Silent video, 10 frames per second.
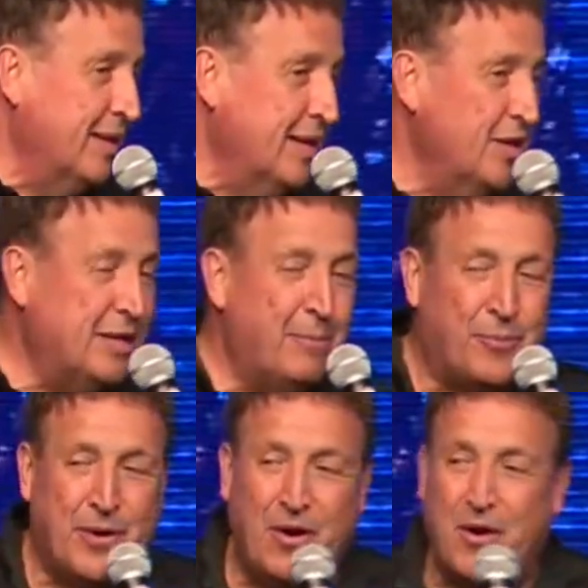You can
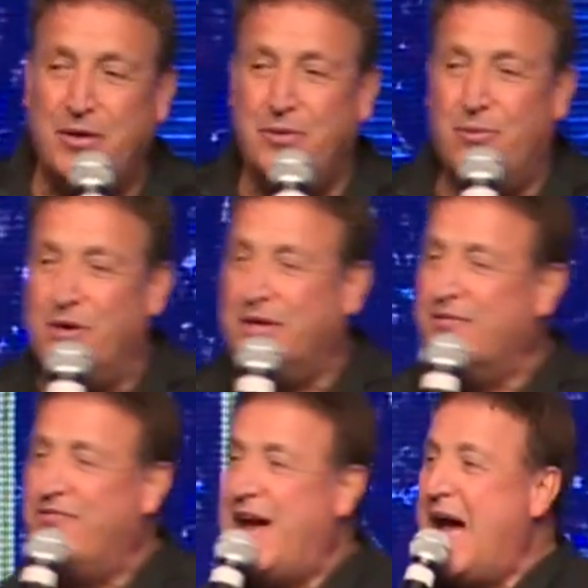pray all you want. You can
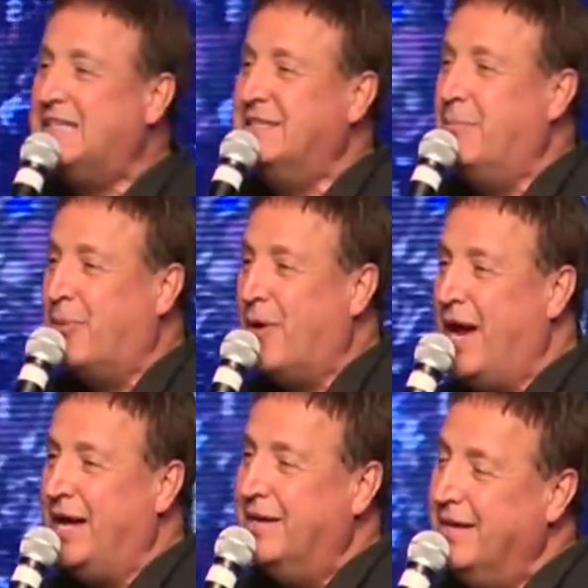fast and
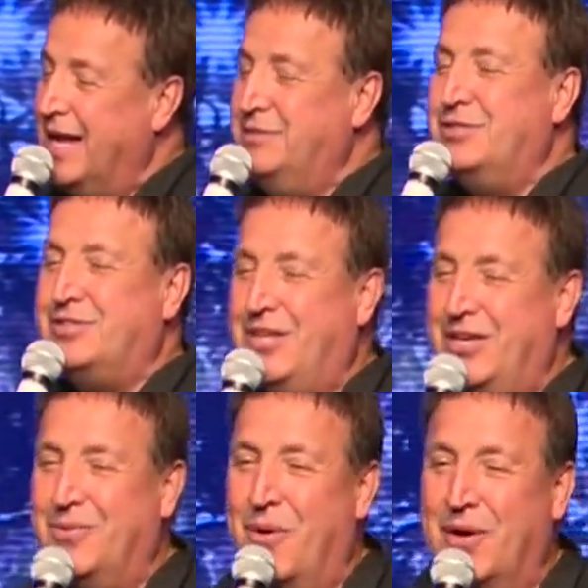pray, and you
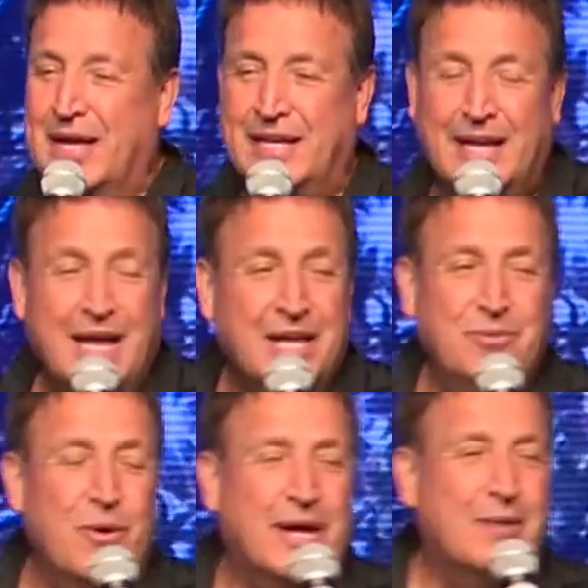still won't get it. You
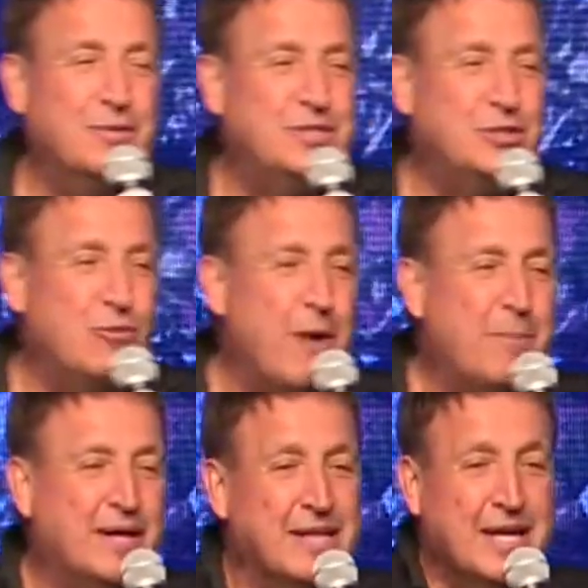won't get what you want
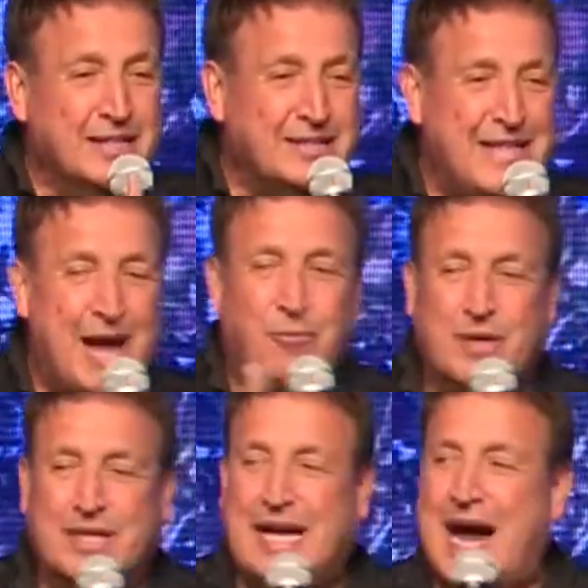because it's not
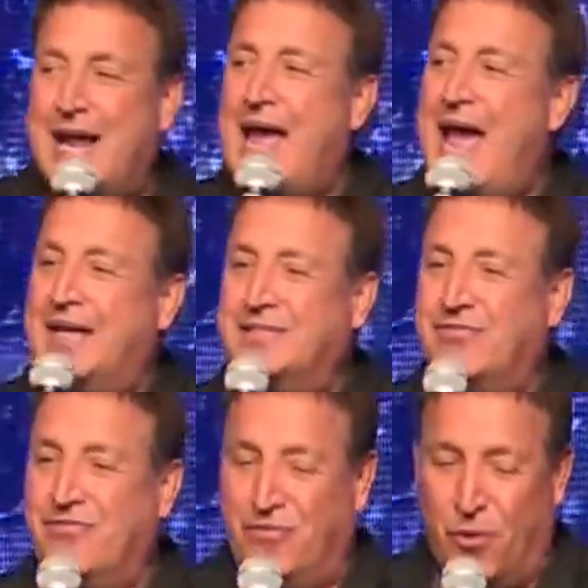what God
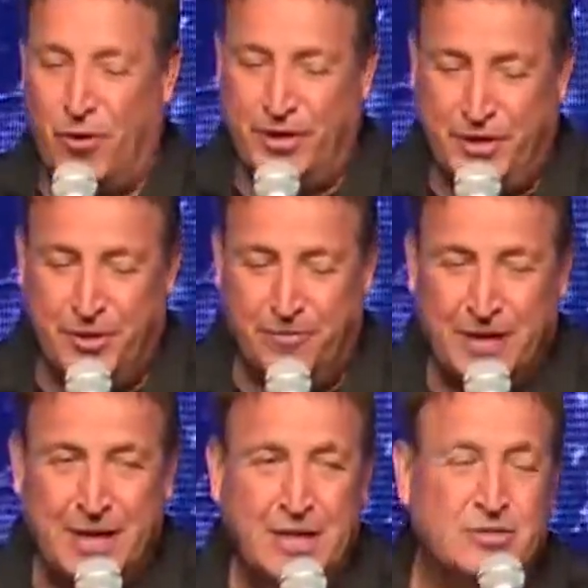has for you.
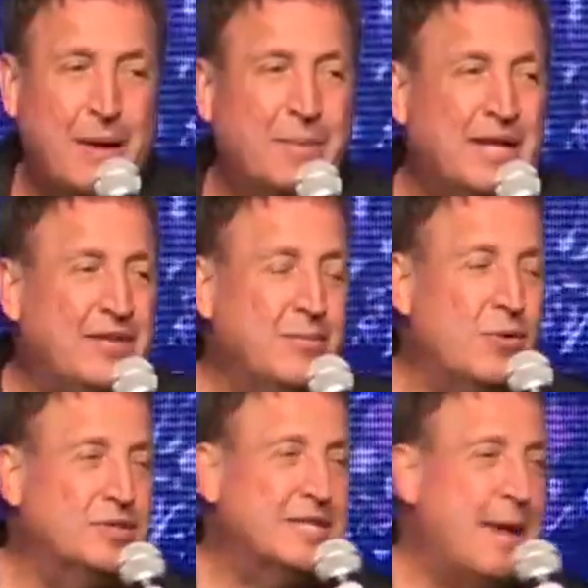So I believe the
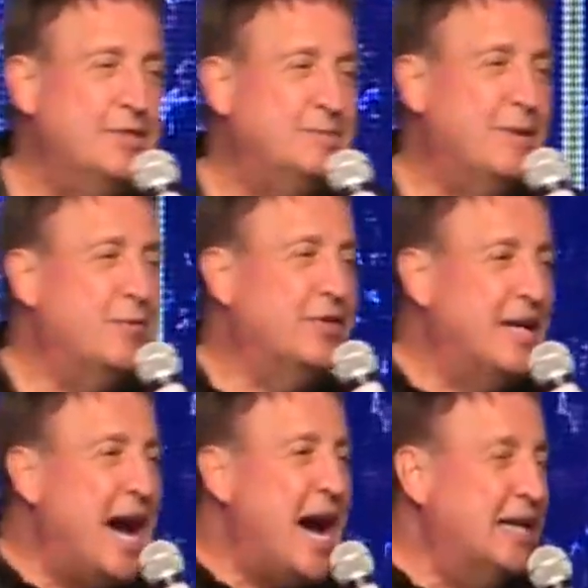more time you spend with
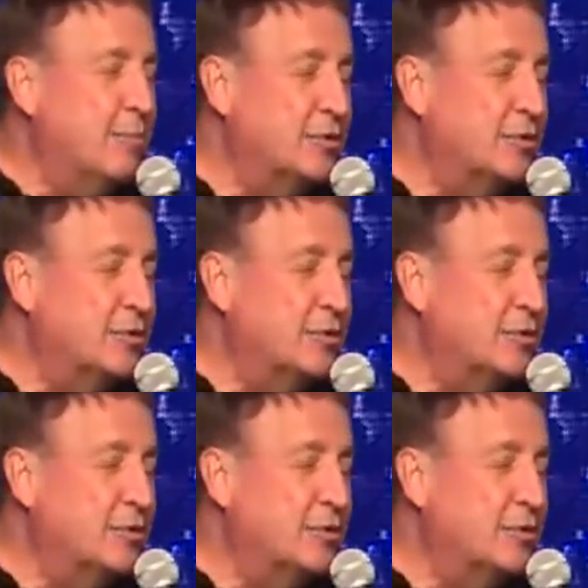God, the more,